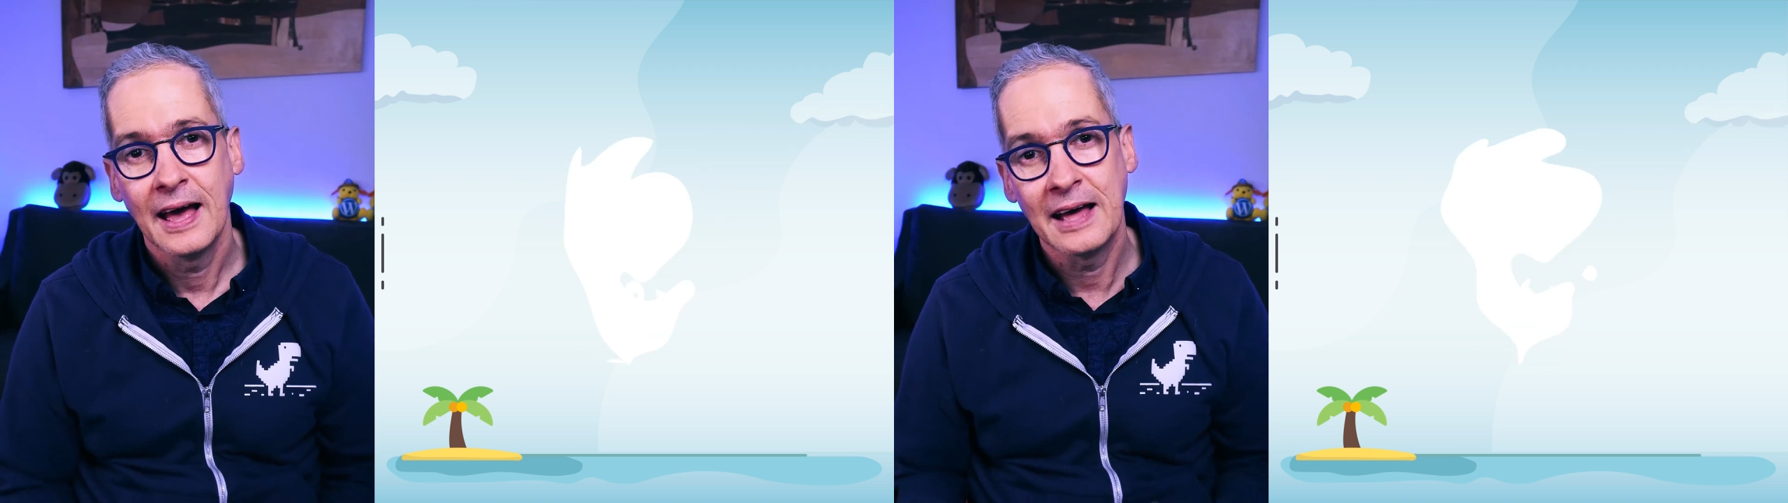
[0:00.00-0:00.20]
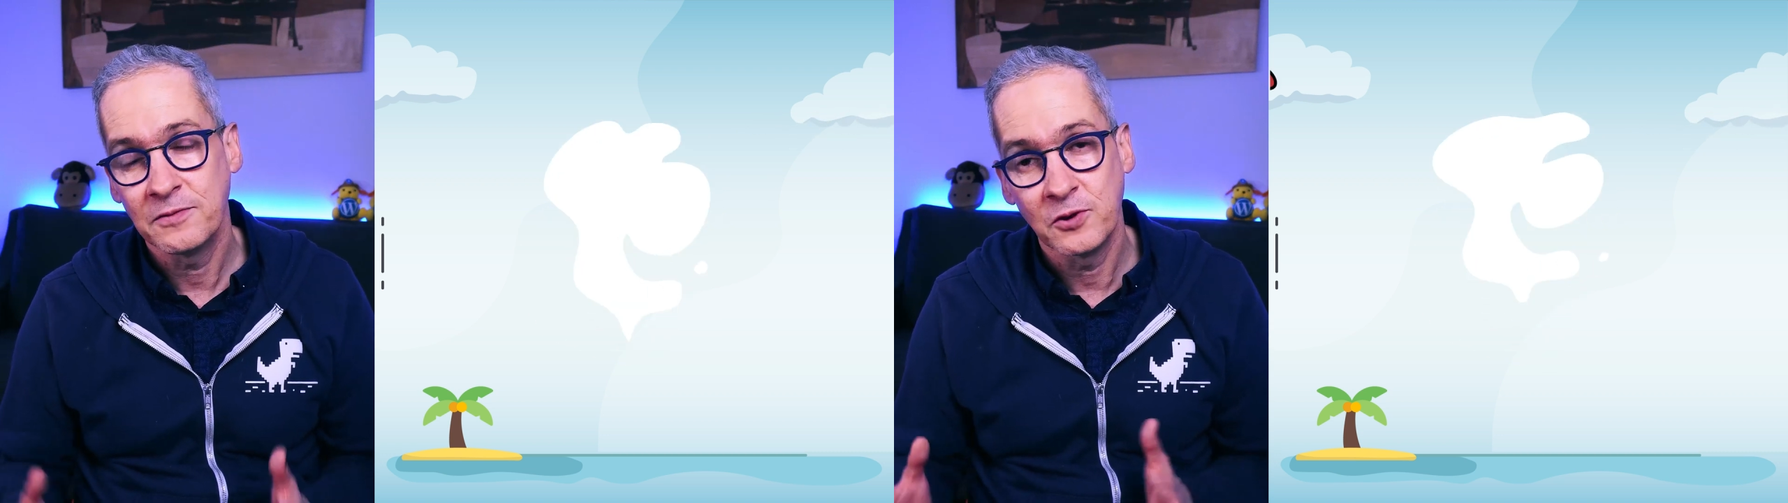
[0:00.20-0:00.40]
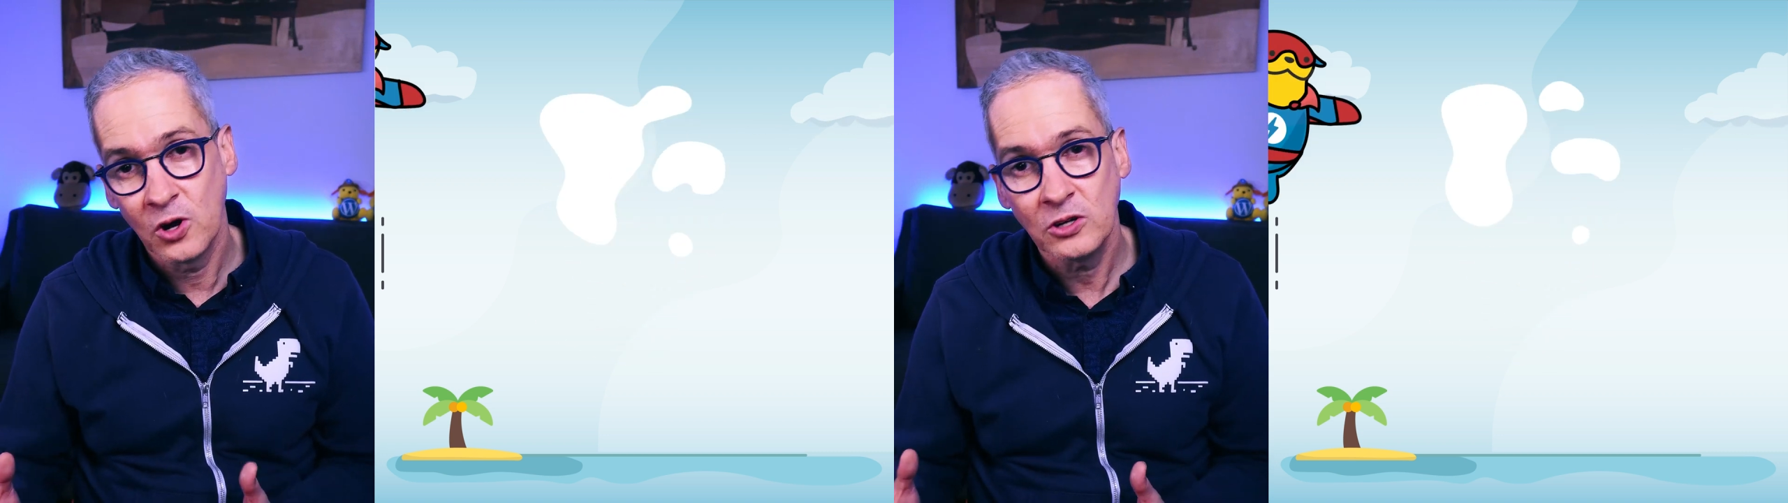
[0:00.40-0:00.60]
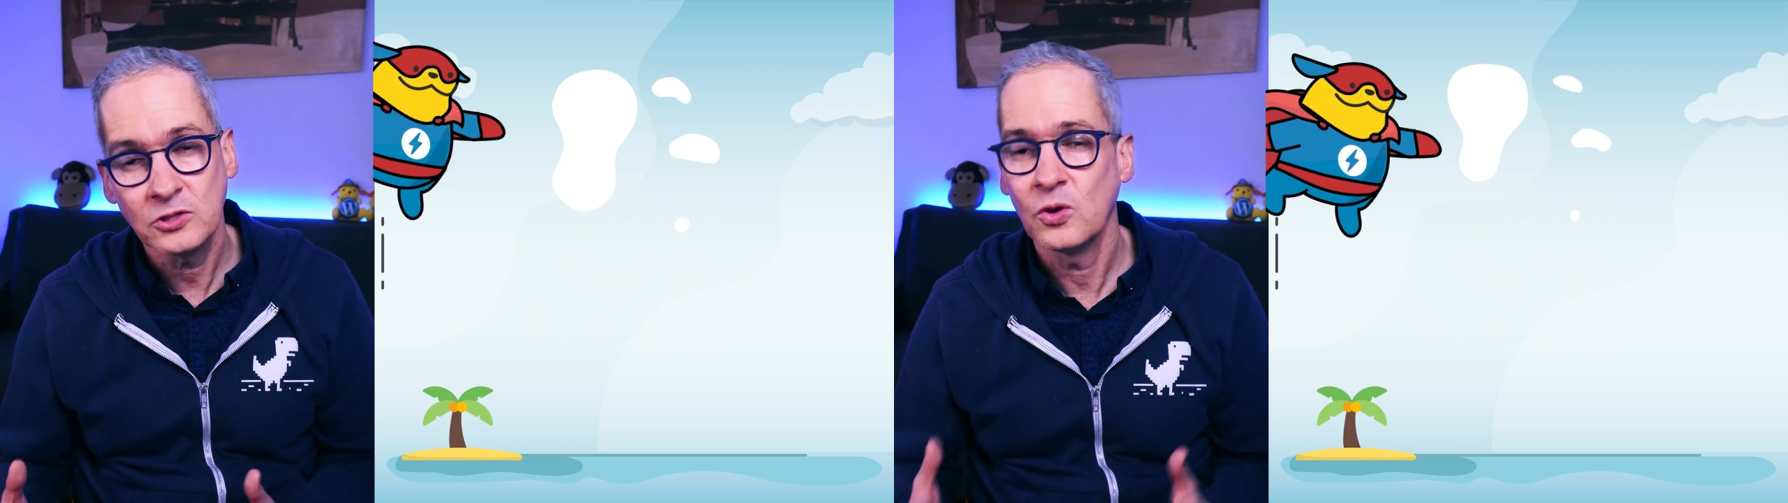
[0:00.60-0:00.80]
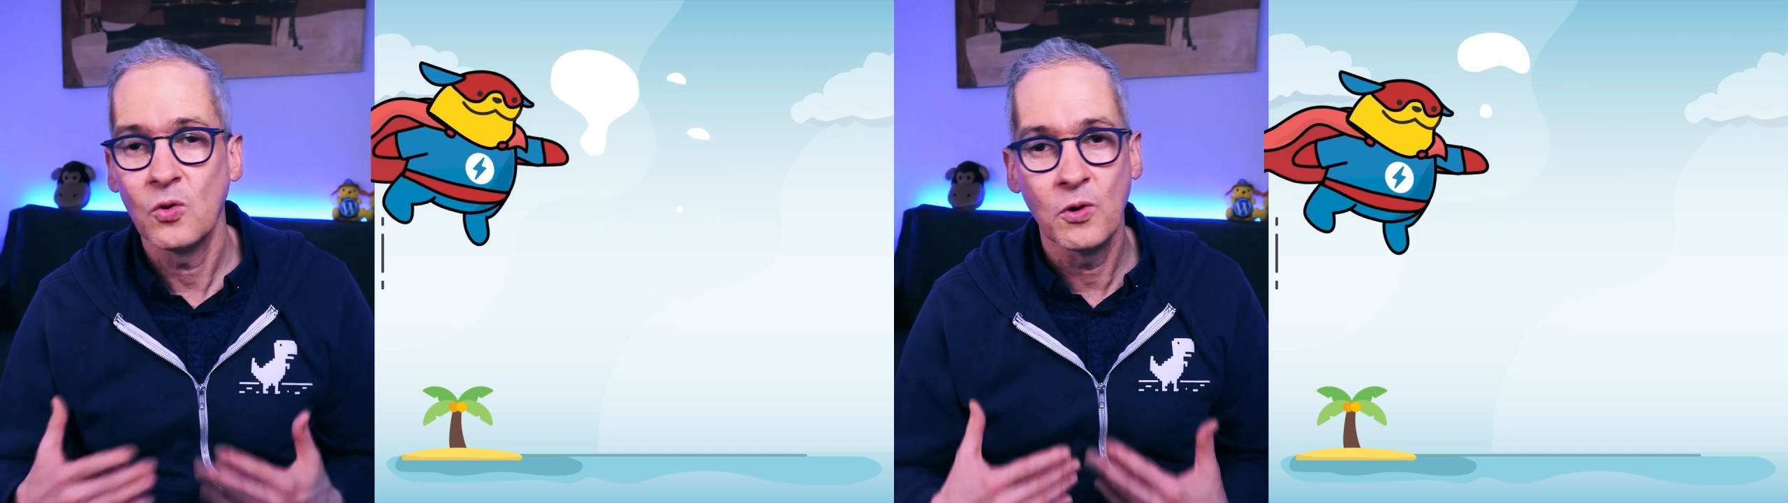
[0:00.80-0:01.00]
And for
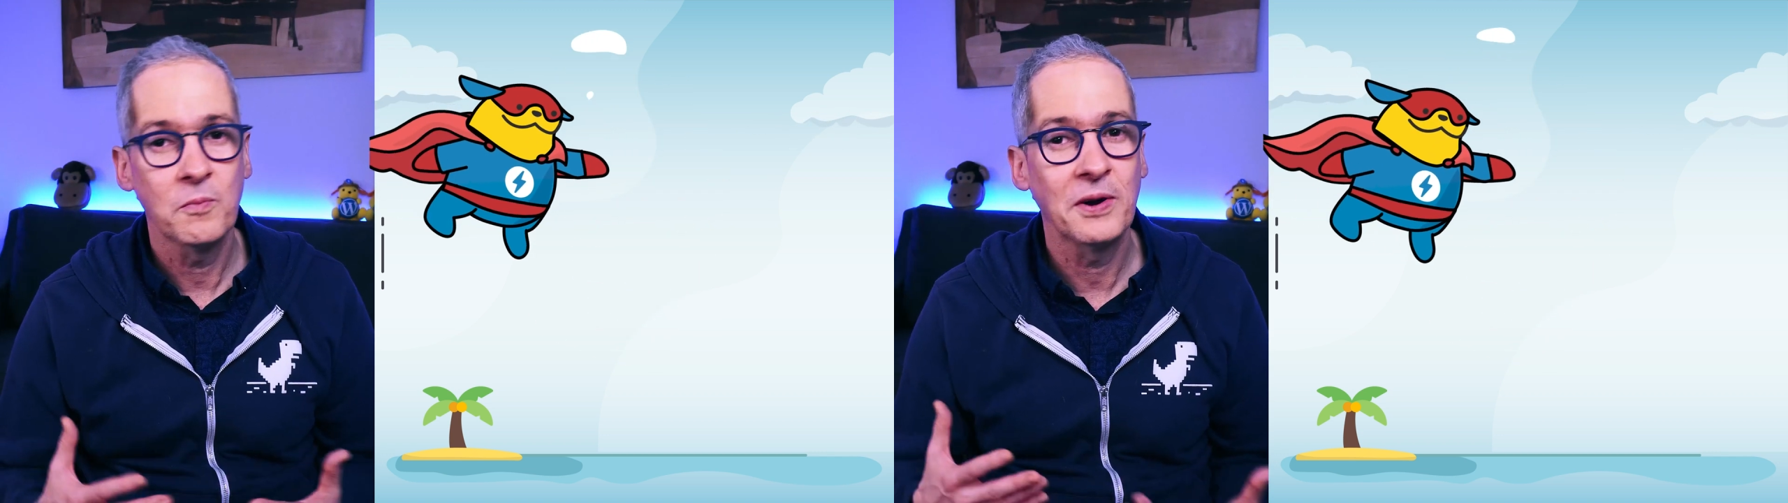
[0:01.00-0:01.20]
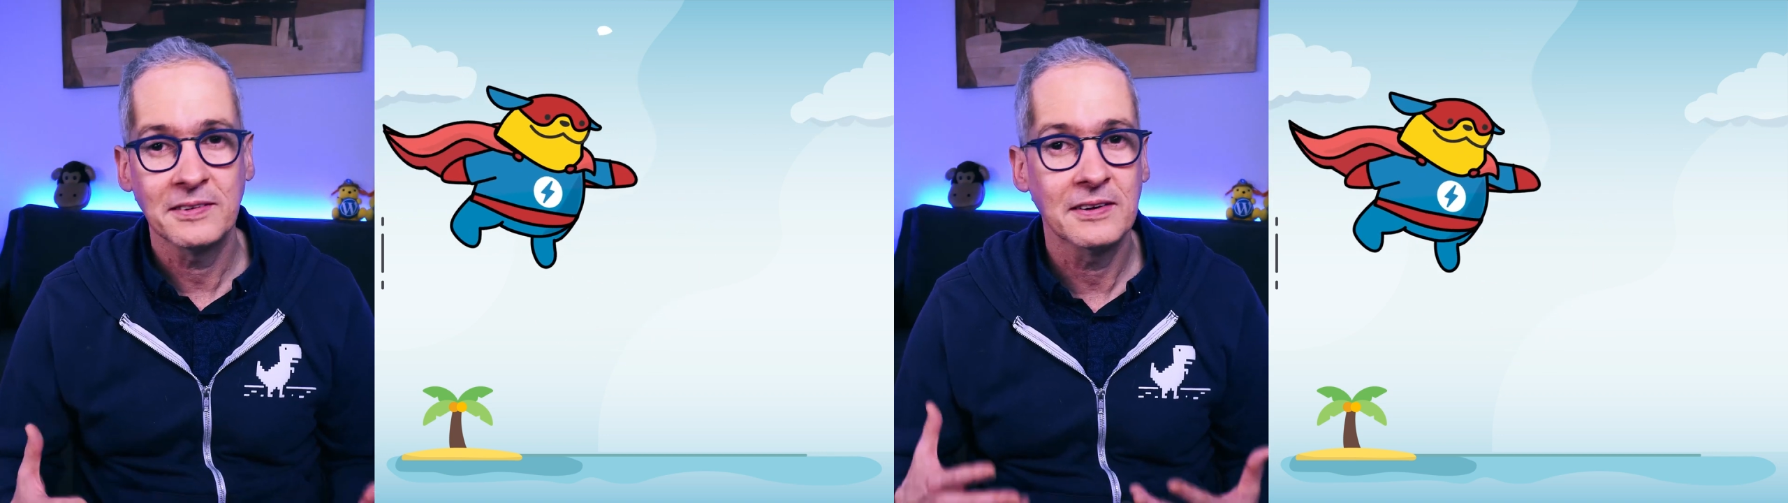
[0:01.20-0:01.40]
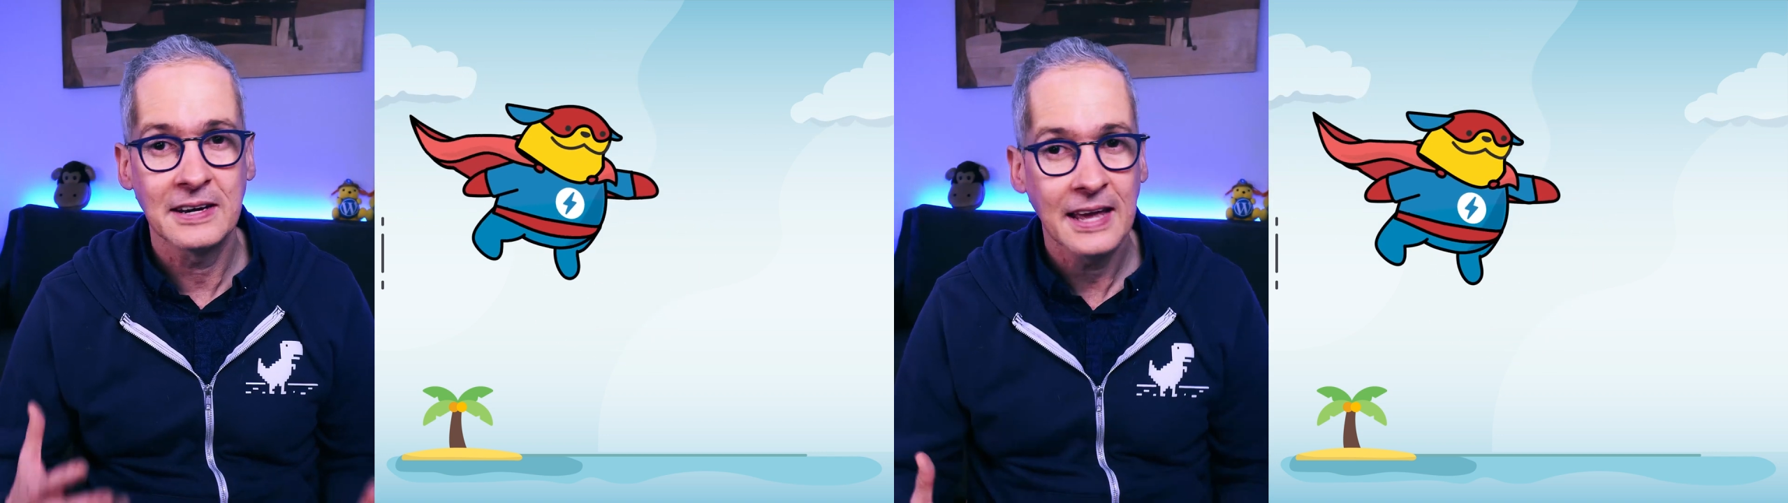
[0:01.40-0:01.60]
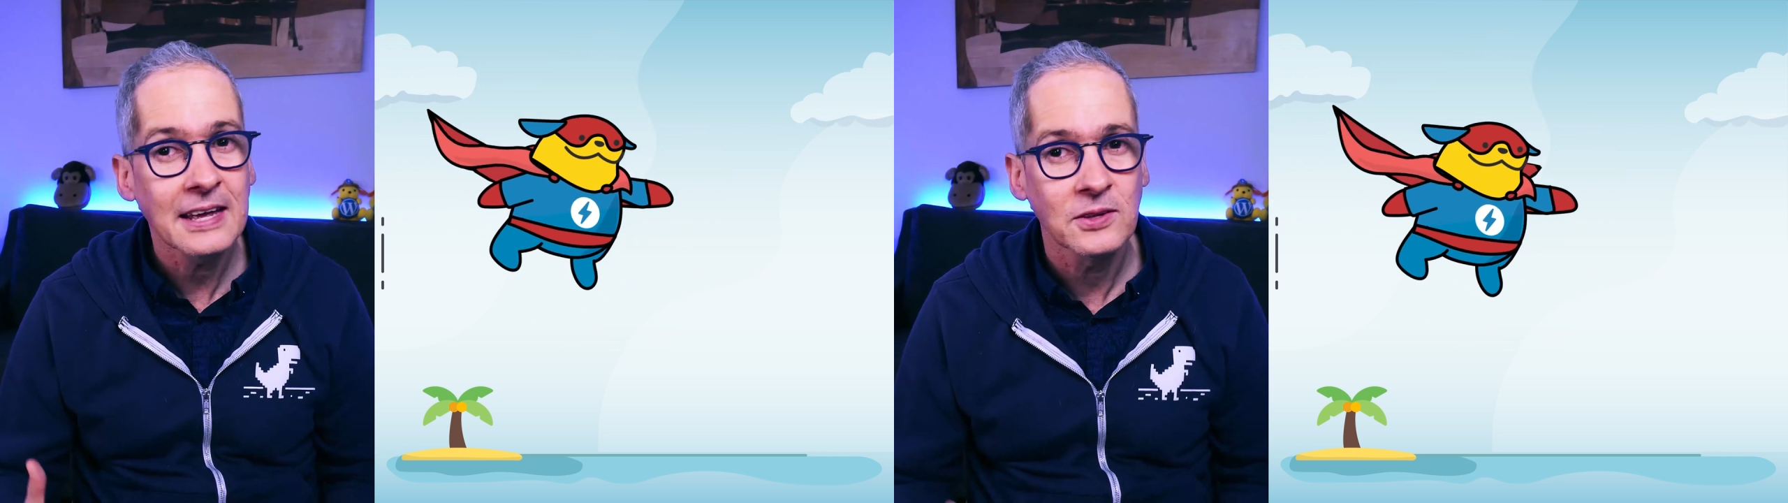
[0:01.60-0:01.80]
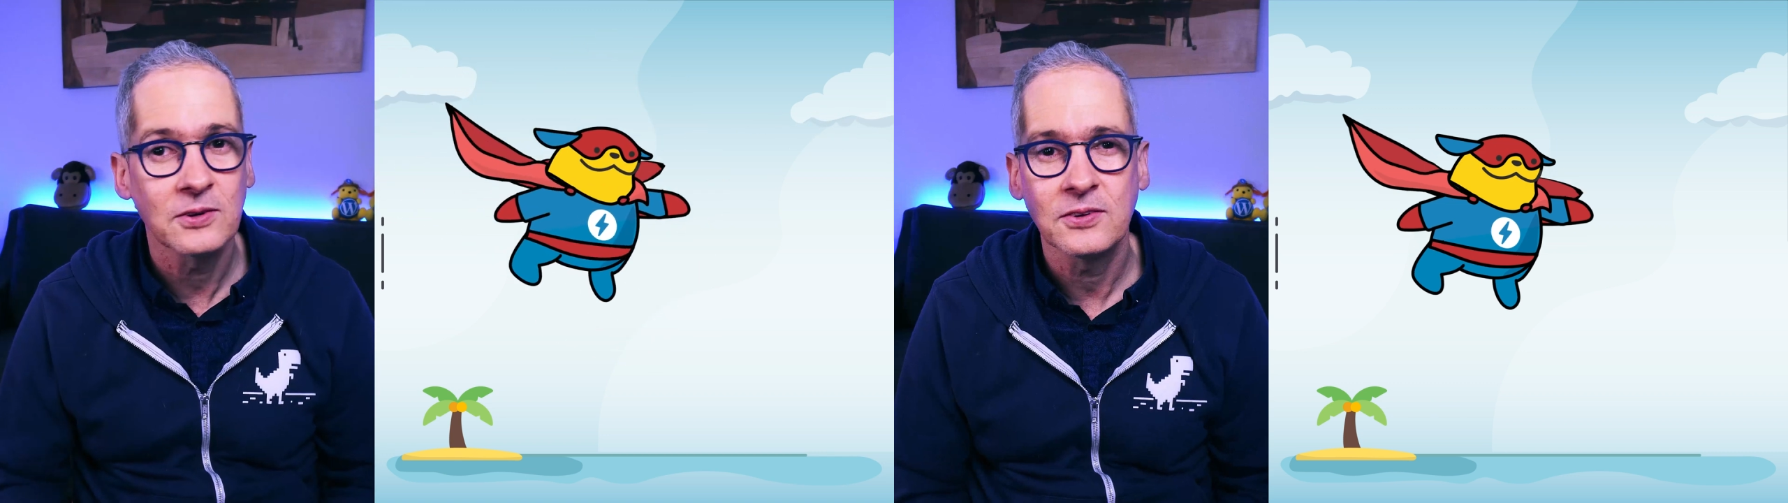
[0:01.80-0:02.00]
us, WordPress
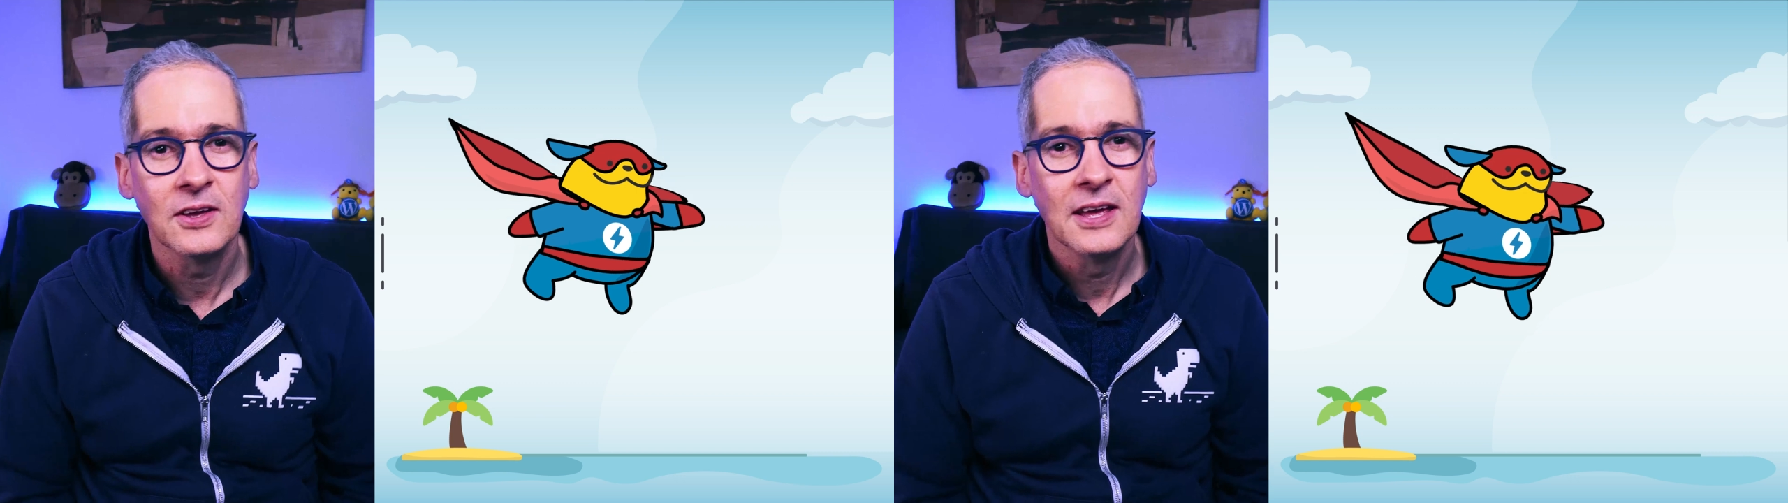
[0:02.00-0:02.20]
creators,